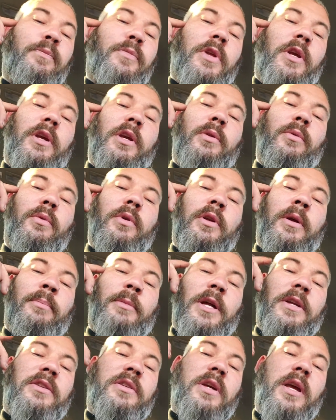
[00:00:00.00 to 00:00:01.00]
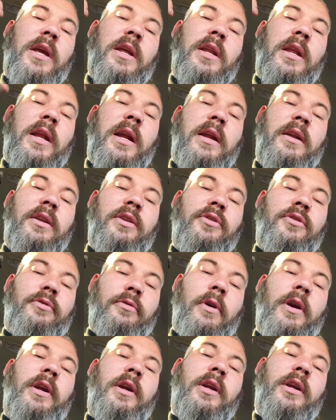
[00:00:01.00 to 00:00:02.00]
Like, I'm not saying that I didn't
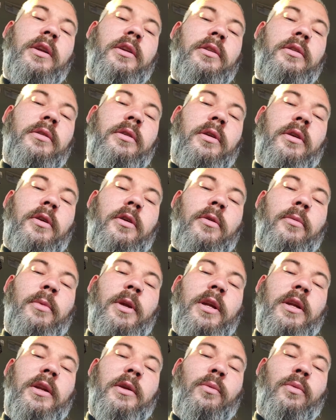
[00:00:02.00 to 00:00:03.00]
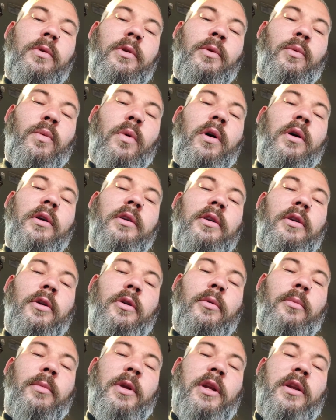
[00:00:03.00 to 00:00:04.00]
drink it. I mean, it was,
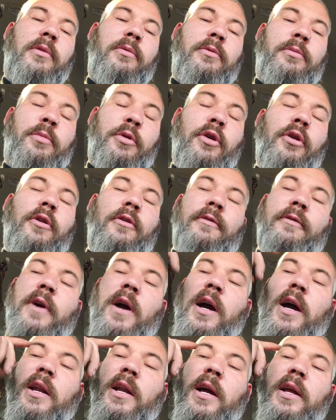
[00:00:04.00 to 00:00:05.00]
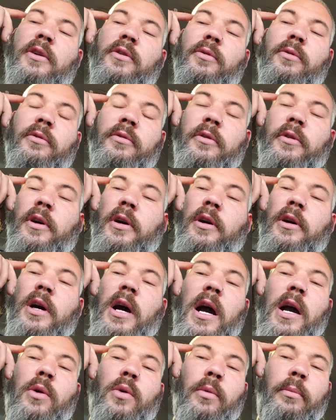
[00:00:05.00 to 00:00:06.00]
I mean, it was purified. I used
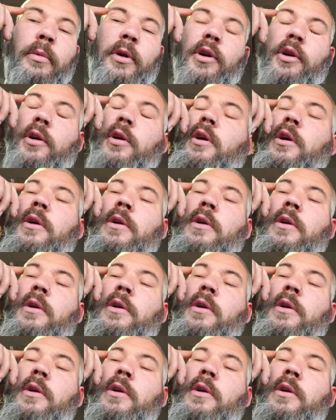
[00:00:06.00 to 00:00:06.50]
Aquamir,